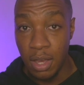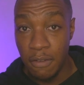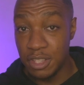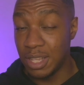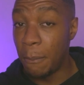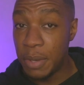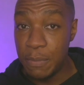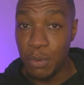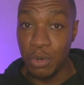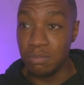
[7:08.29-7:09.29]
for some
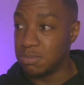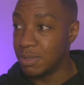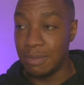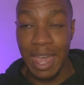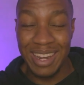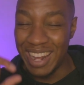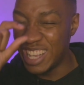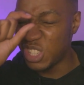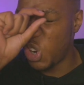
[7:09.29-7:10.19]
people getting as